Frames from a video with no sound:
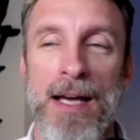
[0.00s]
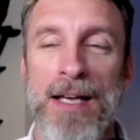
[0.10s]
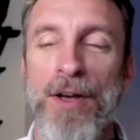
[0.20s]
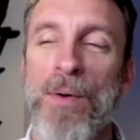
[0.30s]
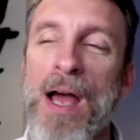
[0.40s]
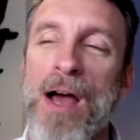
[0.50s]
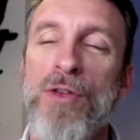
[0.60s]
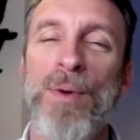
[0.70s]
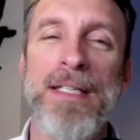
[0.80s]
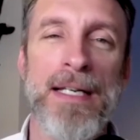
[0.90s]
So the
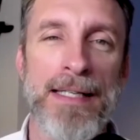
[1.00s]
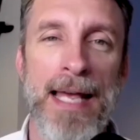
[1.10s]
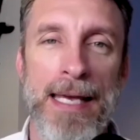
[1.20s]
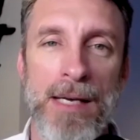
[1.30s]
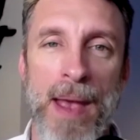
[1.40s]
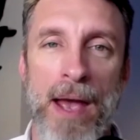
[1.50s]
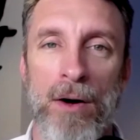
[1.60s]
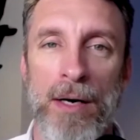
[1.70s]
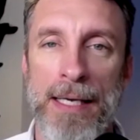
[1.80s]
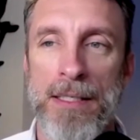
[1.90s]
reason I did that email
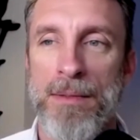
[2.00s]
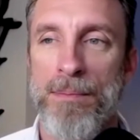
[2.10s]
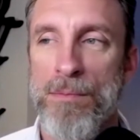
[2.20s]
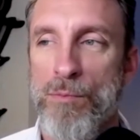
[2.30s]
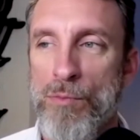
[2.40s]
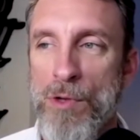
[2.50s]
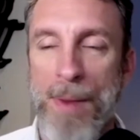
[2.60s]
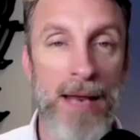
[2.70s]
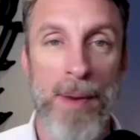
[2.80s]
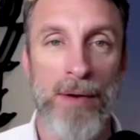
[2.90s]
is, you know,
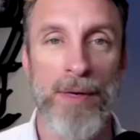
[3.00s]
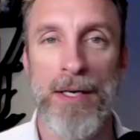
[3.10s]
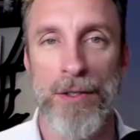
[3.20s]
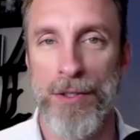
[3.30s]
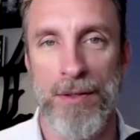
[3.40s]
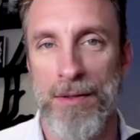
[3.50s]
many of my readers